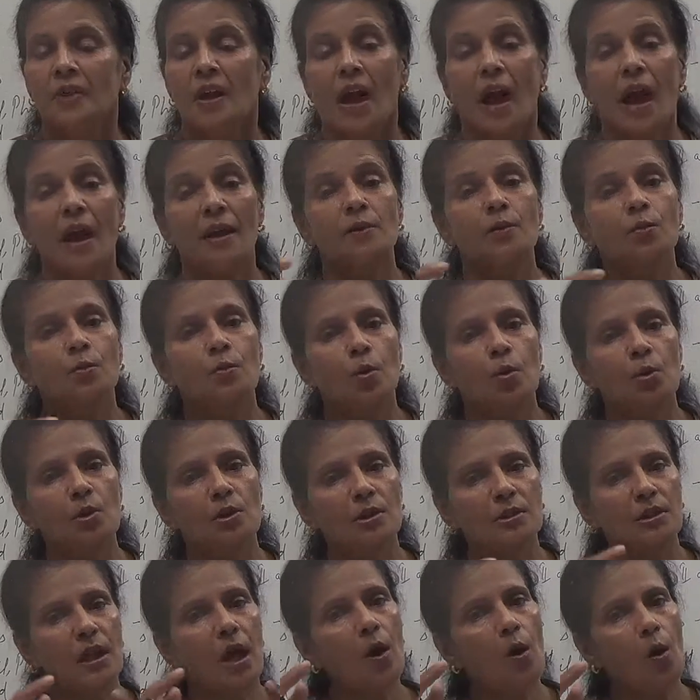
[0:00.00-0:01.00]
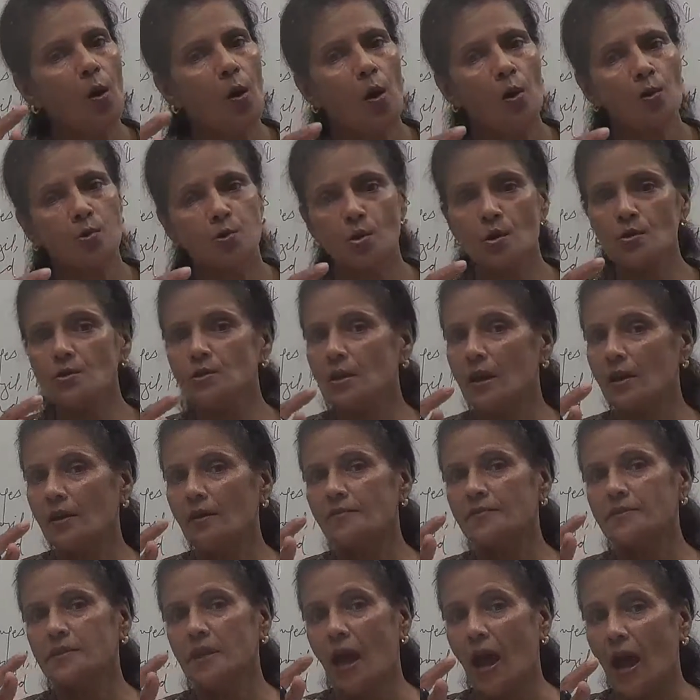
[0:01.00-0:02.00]
And Kolkata also
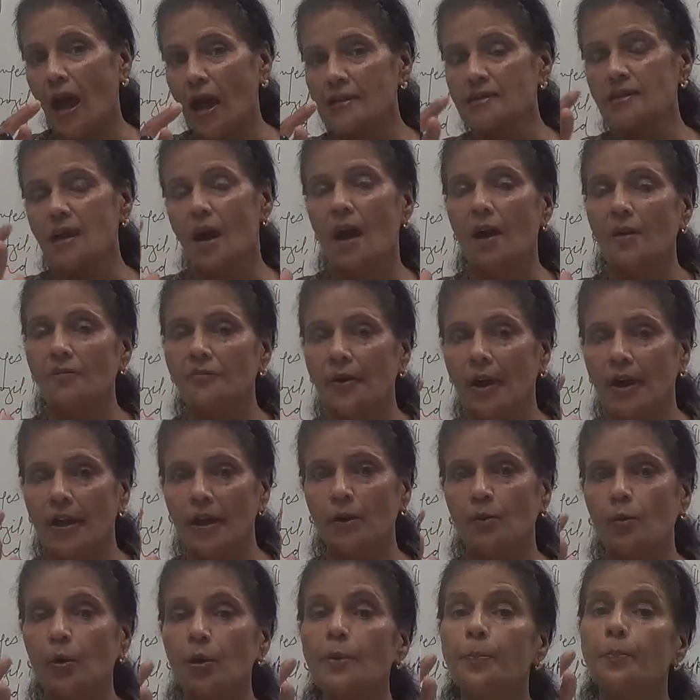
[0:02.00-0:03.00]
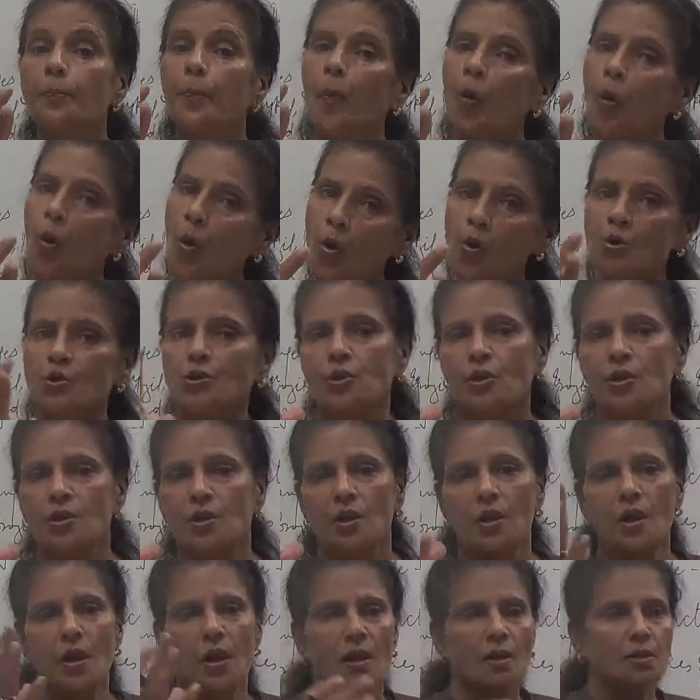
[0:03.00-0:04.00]
serves as a very good port.
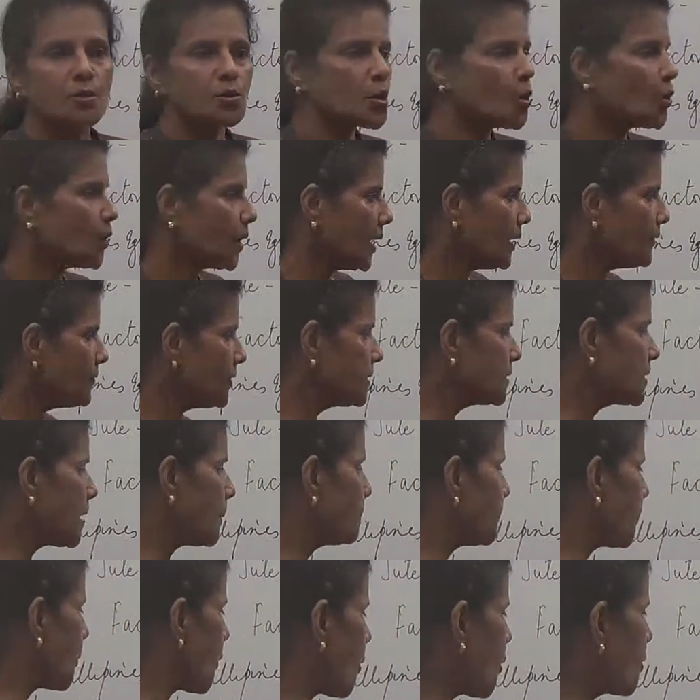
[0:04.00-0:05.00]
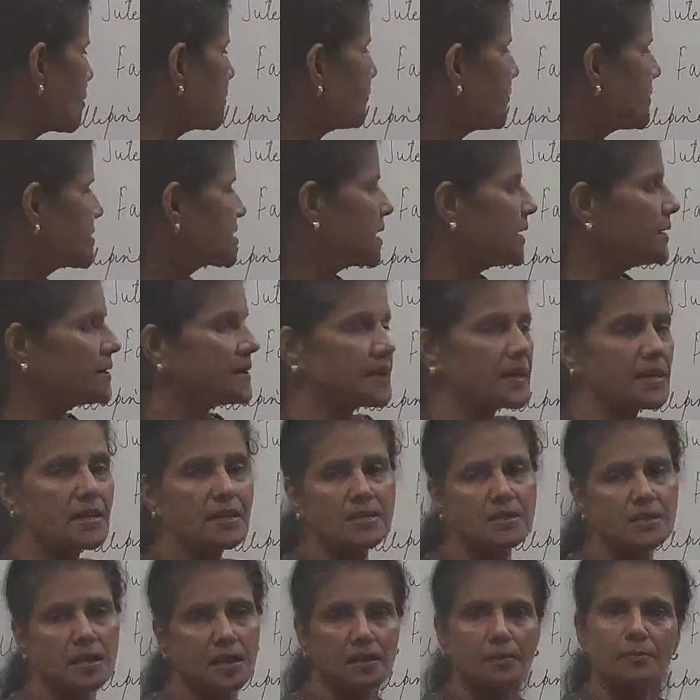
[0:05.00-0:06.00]
So even the port
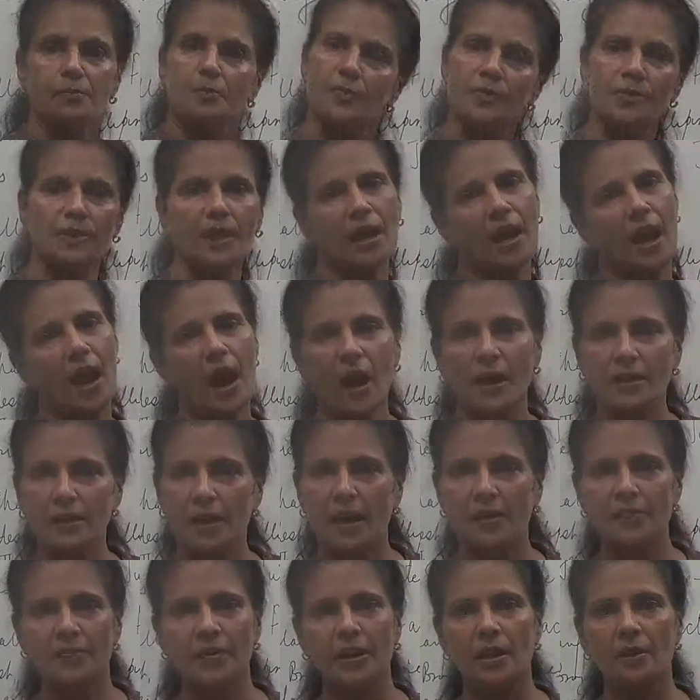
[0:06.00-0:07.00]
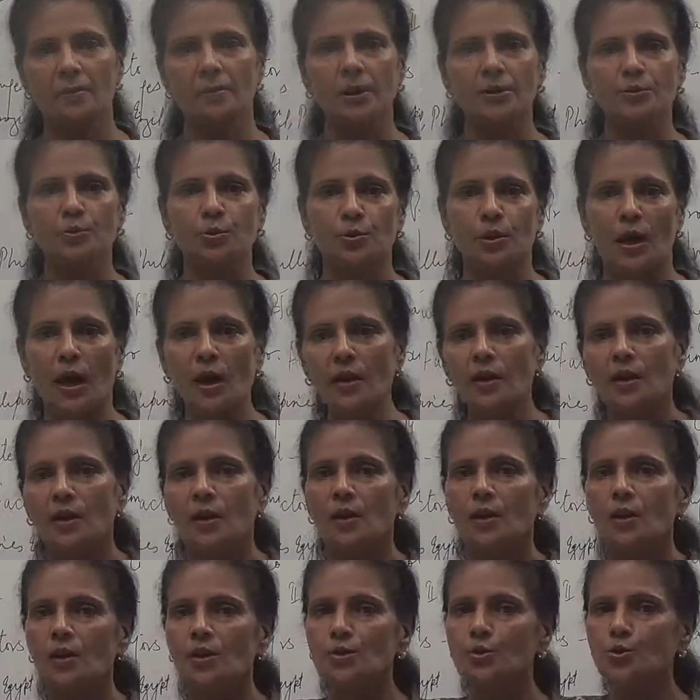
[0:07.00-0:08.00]
facilities, they are available to
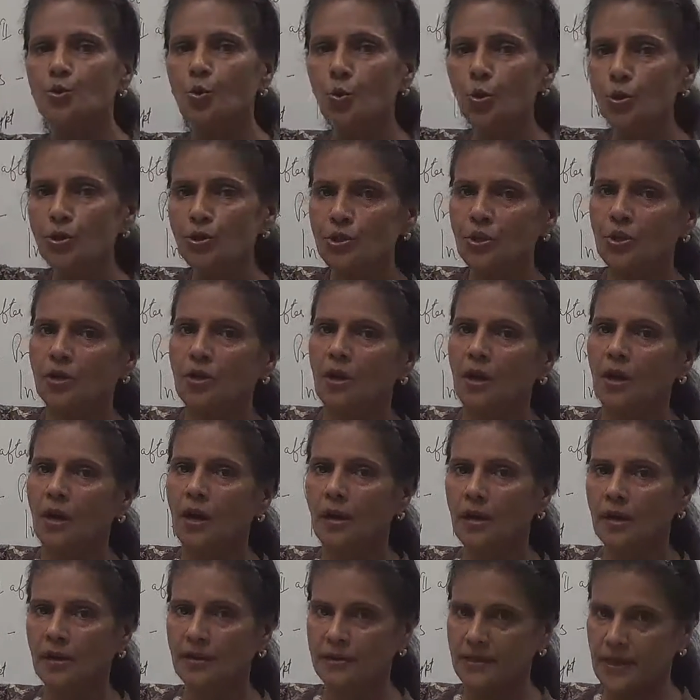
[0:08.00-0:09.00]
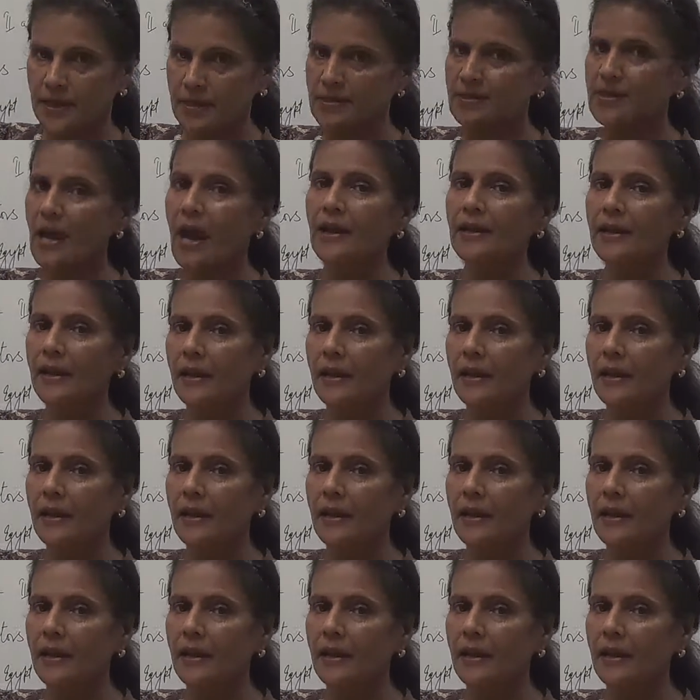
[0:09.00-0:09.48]
the jute textile